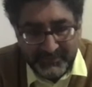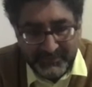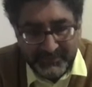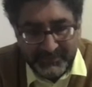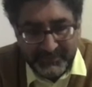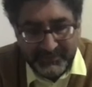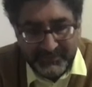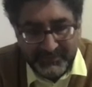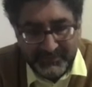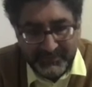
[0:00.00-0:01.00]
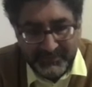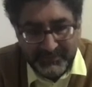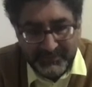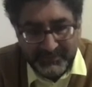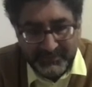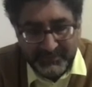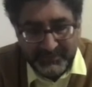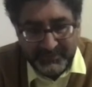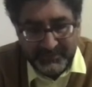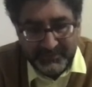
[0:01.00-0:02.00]

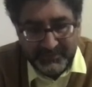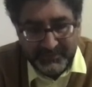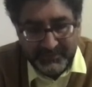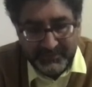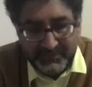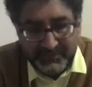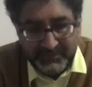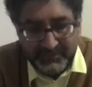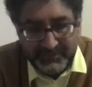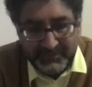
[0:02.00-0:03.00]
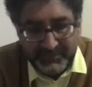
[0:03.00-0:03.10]
[no speech]